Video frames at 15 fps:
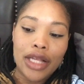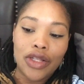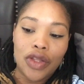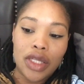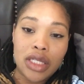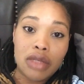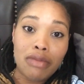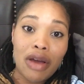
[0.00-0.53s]
So
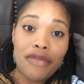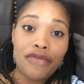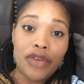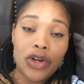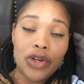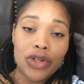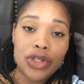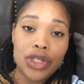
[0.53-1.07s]
this is my
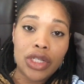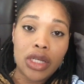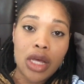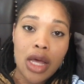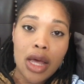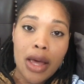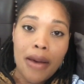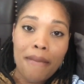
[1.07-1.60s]
first
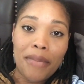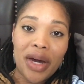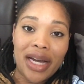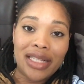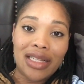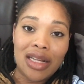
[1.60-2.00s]
month